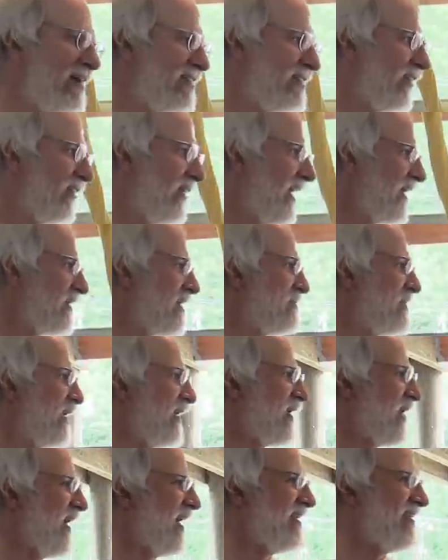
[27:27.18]
The longer I've been a
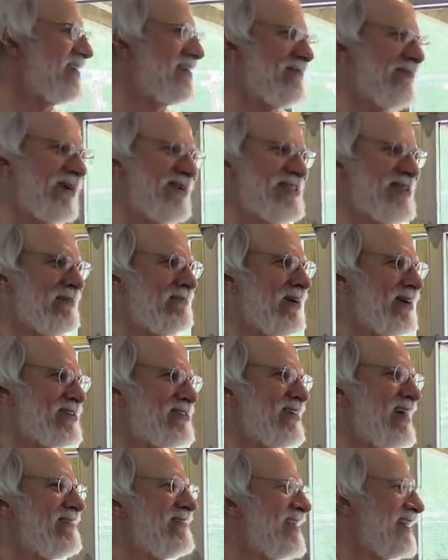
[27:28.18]
gardener, the more chipmunks
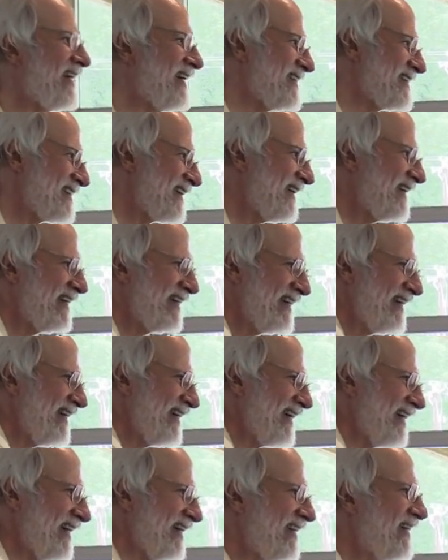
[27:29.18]
drive me nuts. You
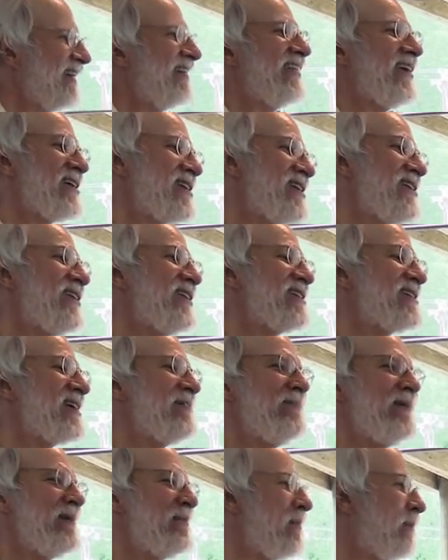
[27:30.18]
know, they're cute as
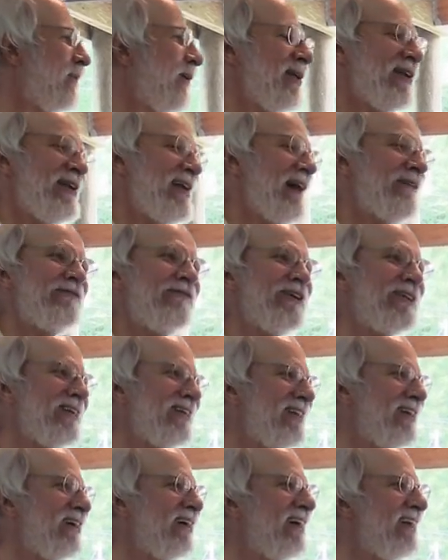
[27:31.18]
could be, but boy, they're not friendly
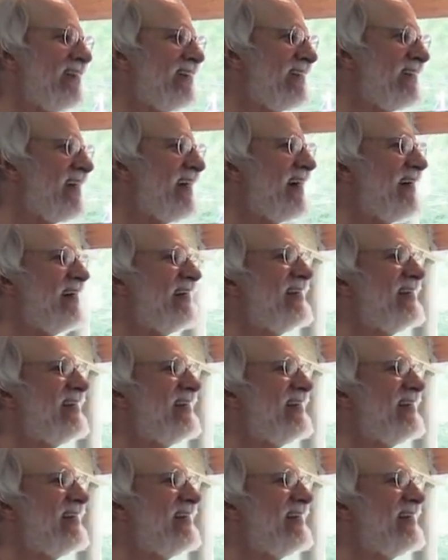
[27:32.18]
in the garden. Yeah.